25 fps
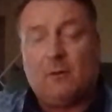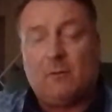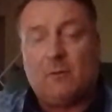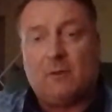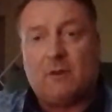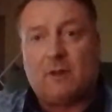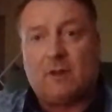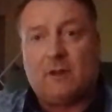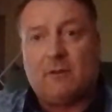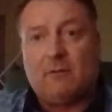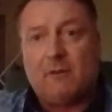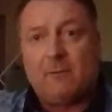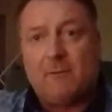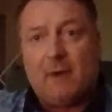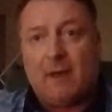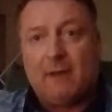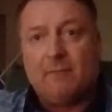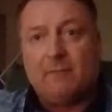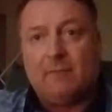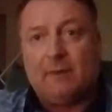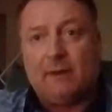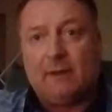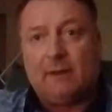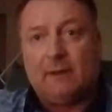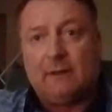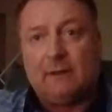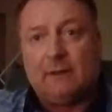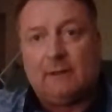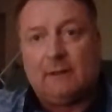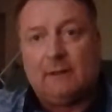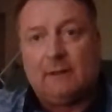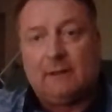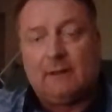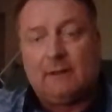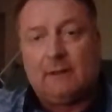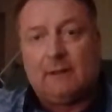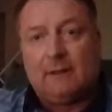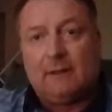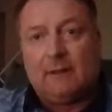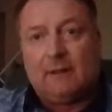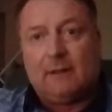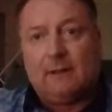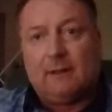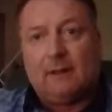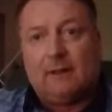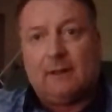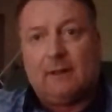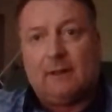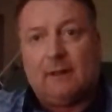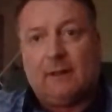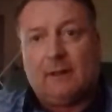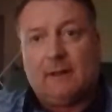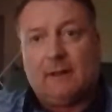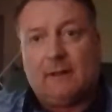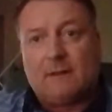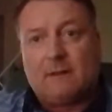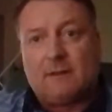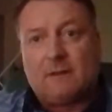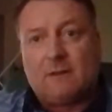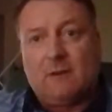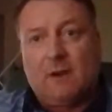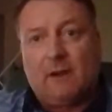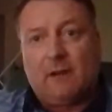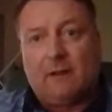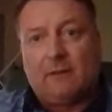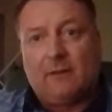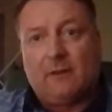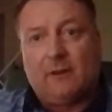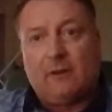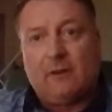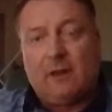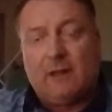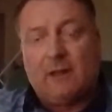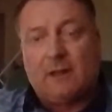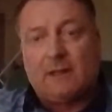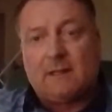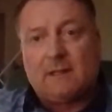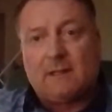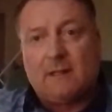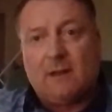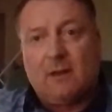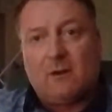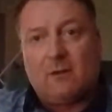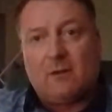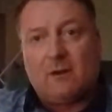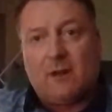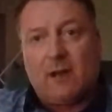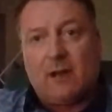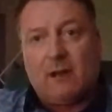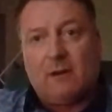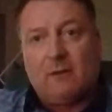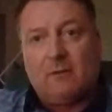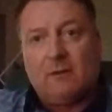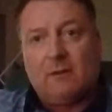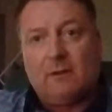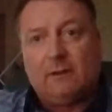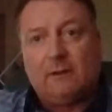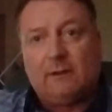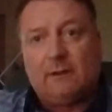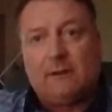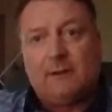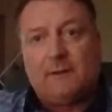what I can remember. It's quite a few years ago now,